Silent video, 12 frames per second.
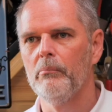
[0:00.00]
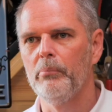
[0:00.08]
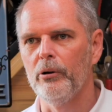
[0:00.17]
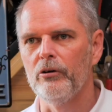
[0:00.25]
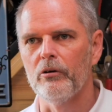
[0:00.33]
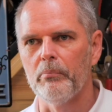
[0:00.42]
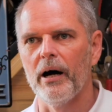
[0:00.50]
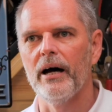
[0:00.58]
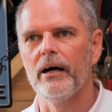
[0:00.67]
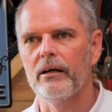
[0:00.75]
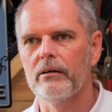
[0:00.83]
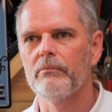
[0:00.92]
put in your
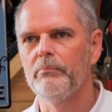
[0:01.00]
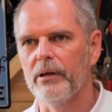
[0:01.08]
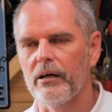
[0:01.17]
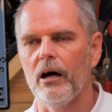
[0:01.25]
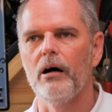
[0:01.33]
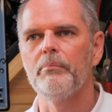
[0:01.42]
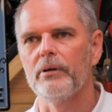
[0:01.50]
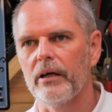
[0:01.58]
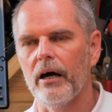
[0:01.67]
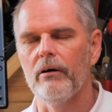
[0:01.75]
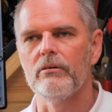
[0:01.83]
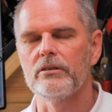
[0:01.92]
bag, pick it up and
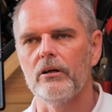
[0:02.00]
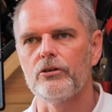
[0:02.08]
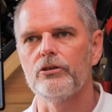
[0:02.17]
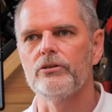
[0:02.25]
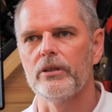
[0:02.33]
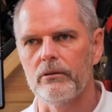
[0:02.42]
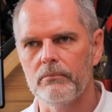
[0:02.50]
get out and start shooting.